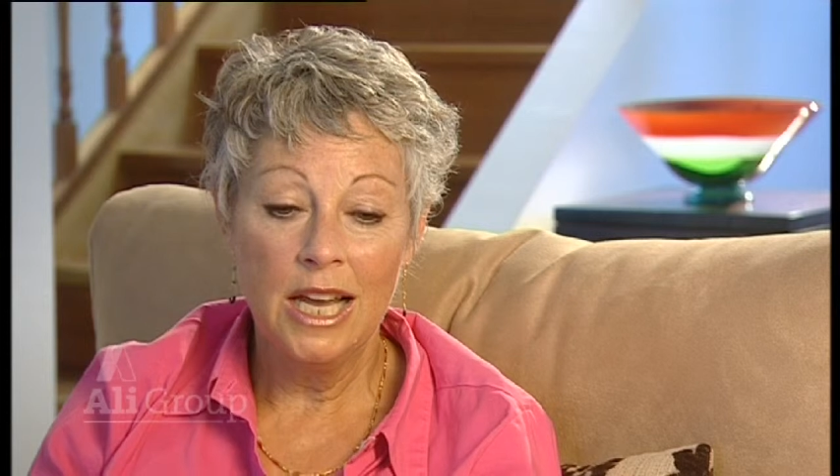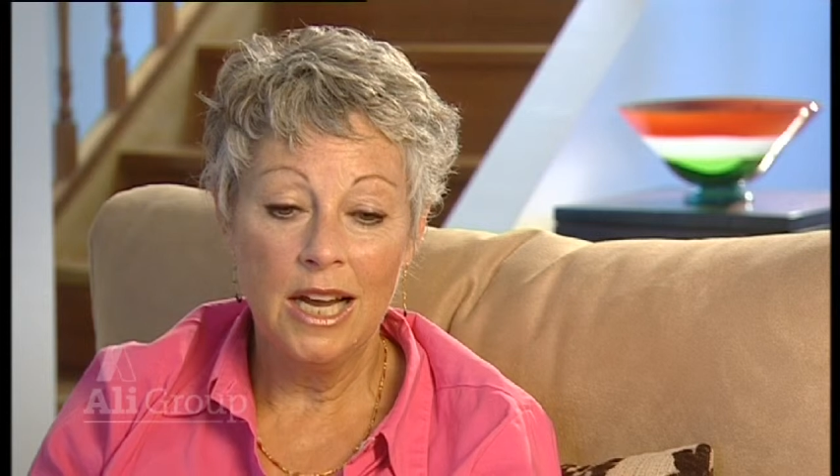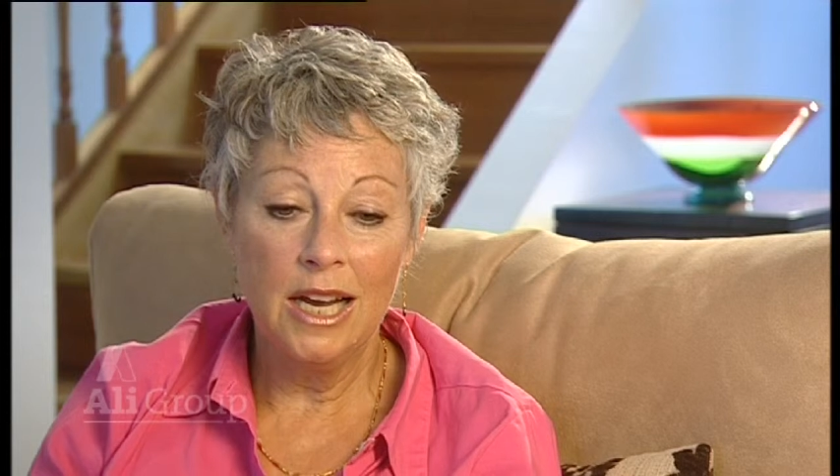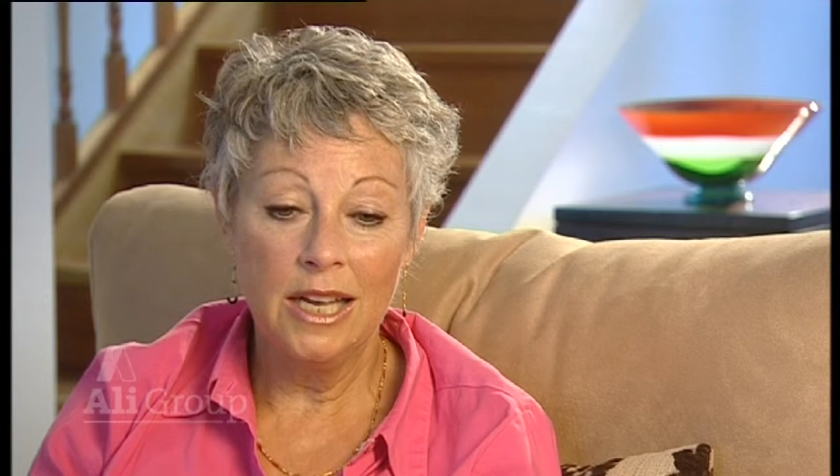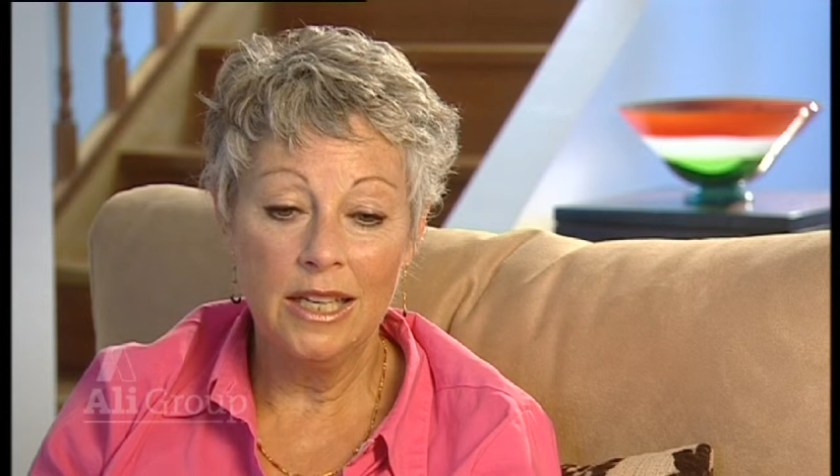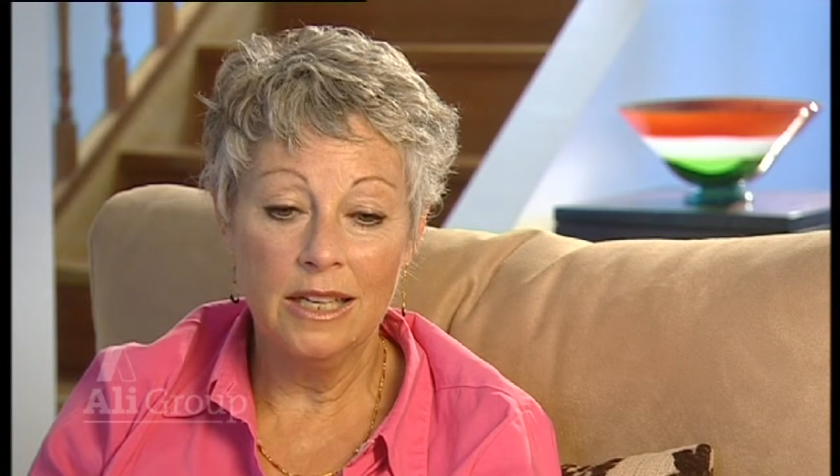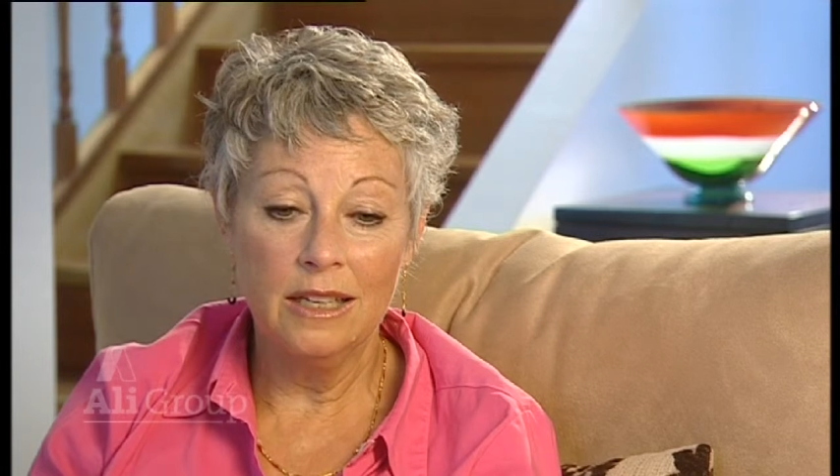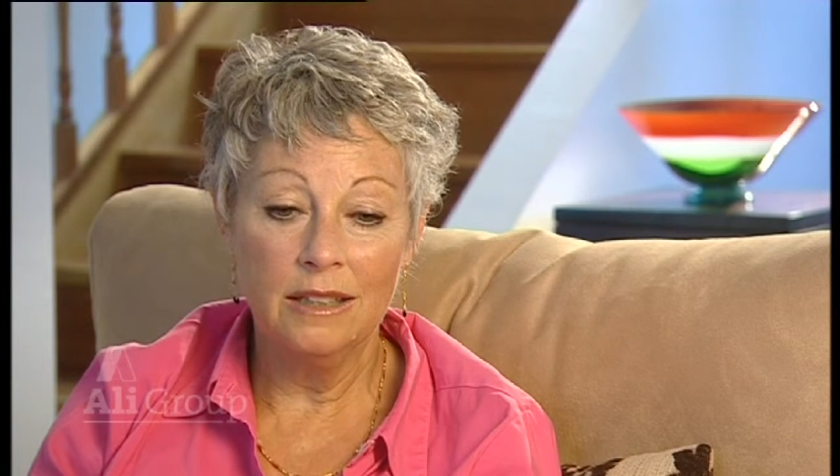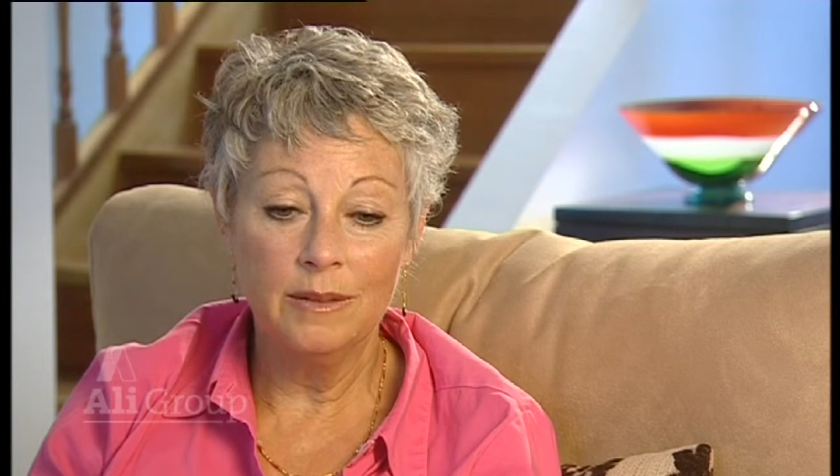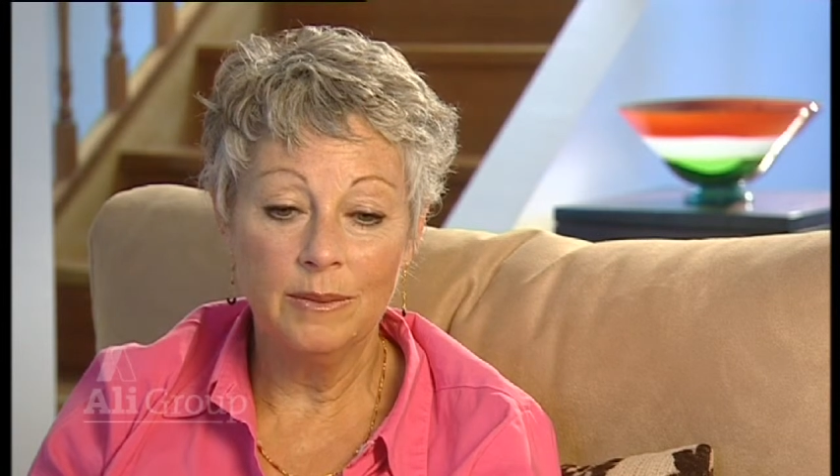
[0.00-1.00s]

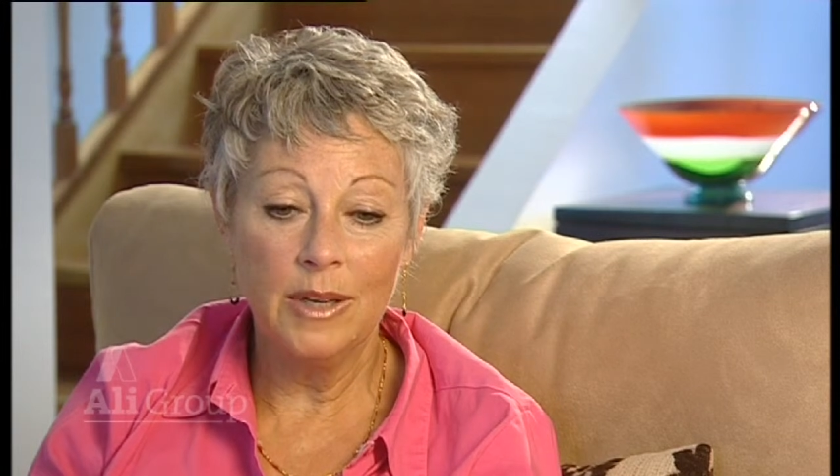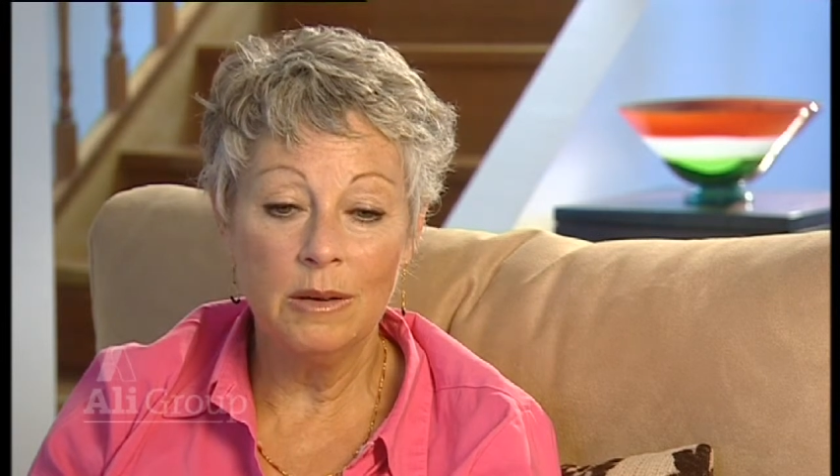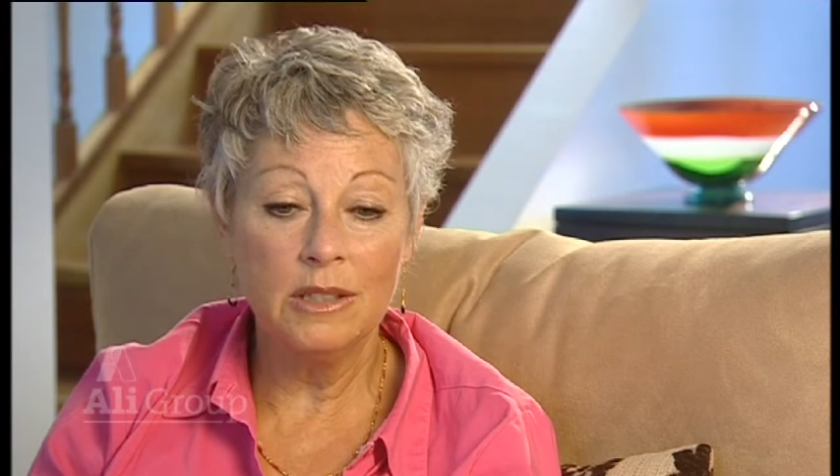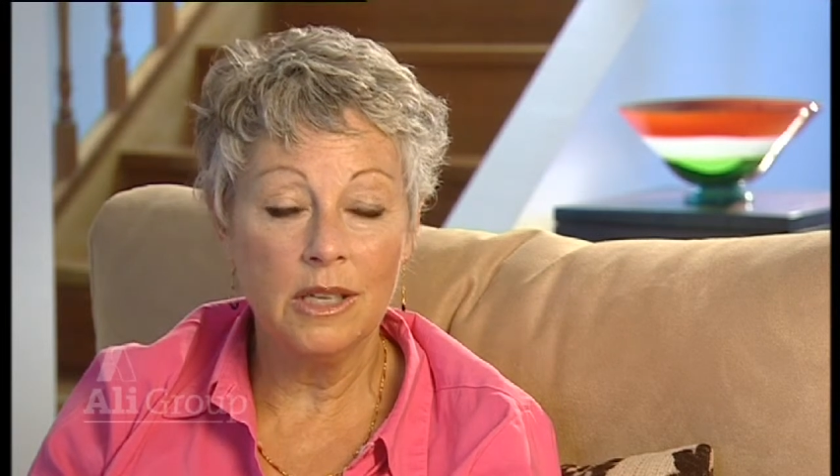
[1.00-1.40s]
I was